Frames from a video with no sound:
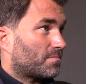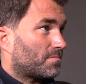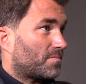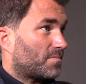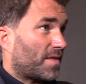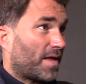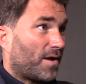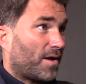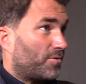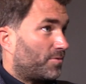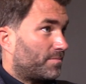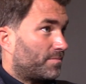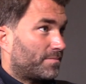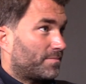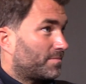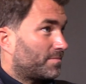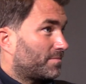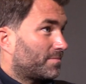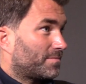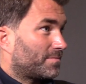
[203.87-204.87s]
No,
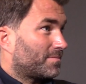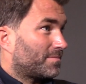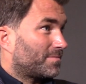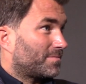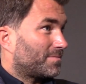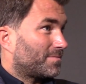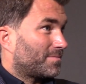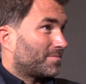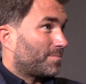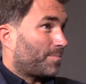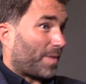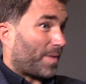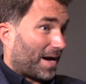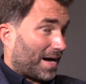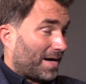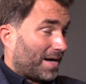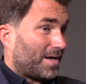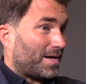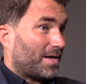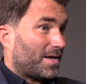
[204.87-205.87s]

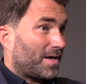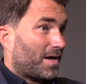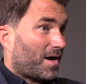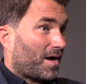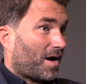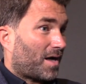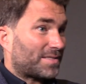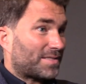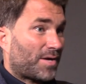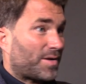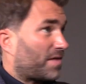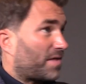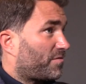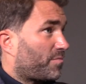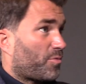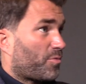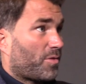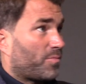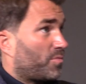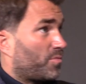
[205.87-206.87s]
but I don't have
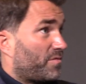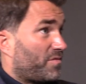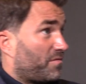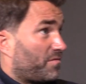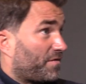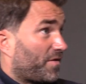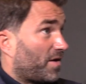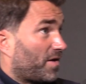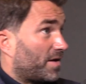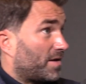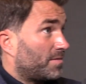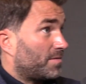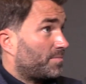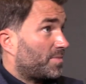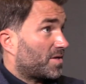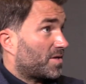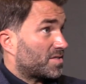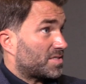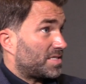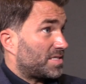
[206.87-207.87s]
a problem with him fighting
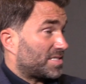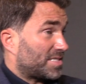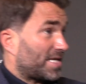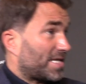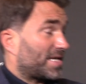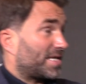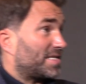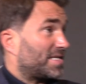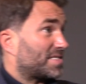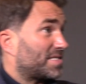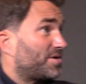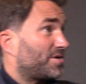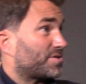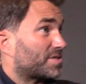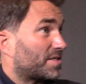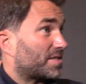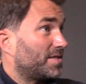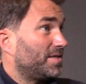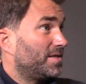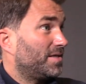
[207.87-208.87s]
because he's taking it
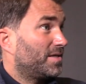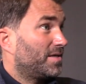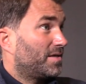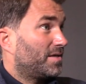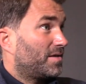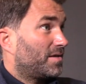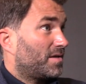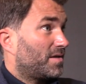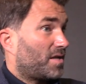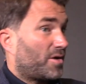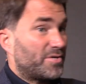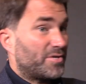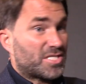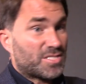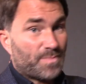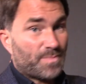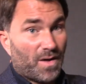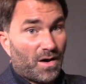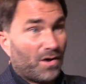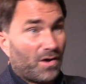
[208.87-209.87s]
seriously. You know, he's
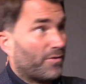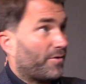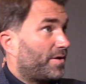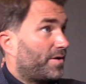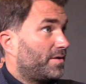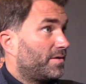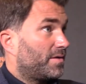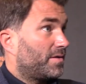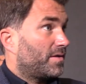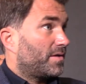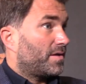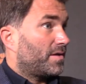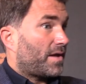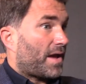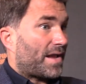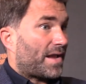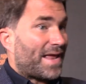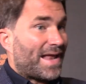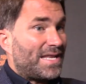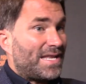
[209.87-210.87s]
sparring,
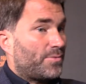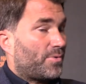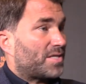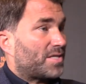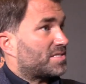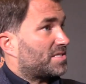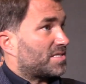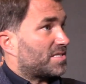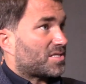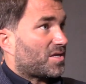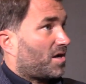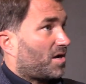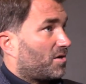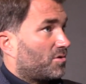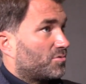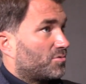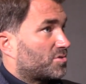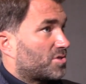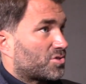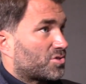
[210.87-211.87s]
and anyone's
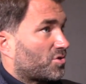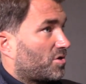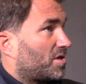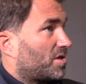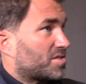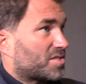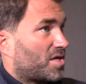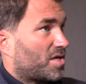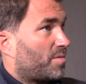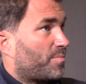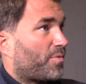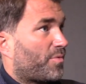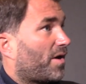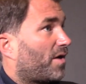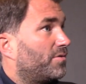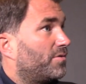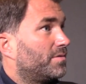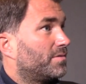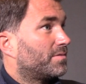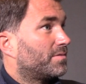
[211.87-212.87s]
entitled to try and turn pro.